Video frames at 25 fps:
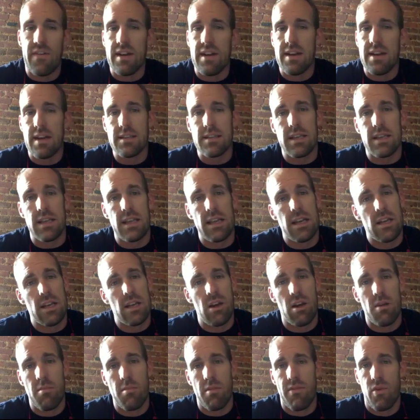If it
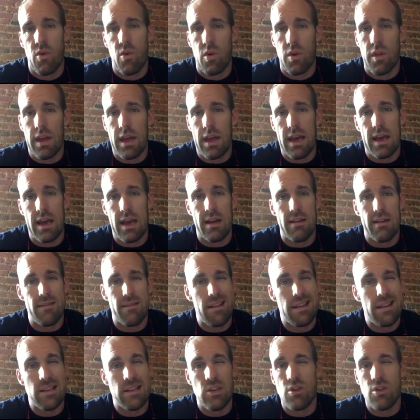doesn't get done before
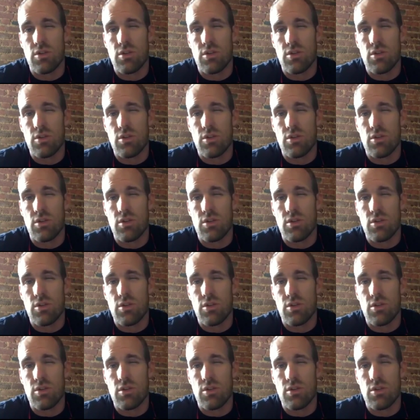that,